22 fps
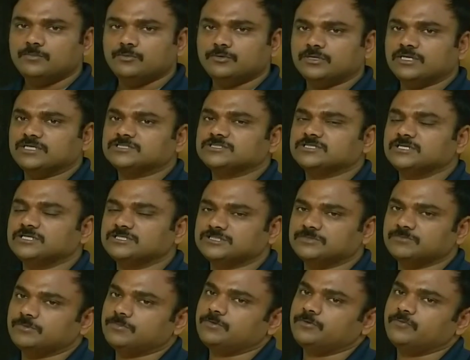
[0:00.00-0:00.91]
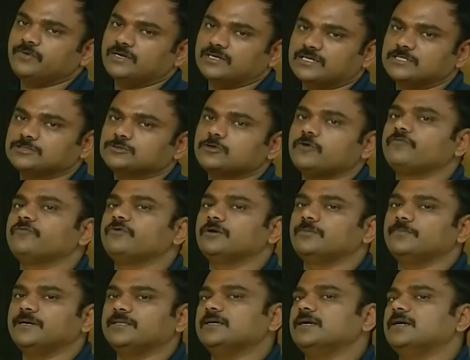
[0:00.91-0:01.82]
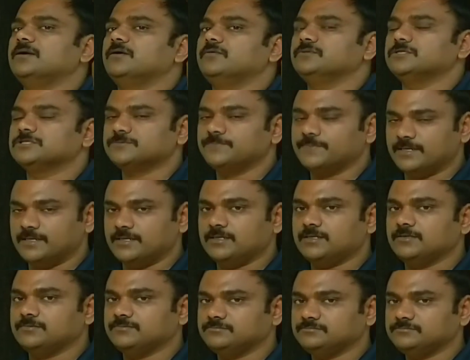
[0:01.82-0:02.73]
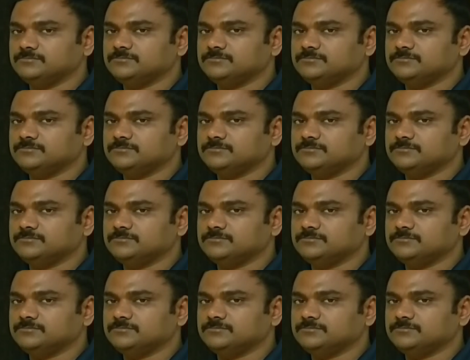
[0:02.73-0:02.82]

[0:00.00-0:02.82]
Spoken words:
potentially shippable working software by the end of the sprint.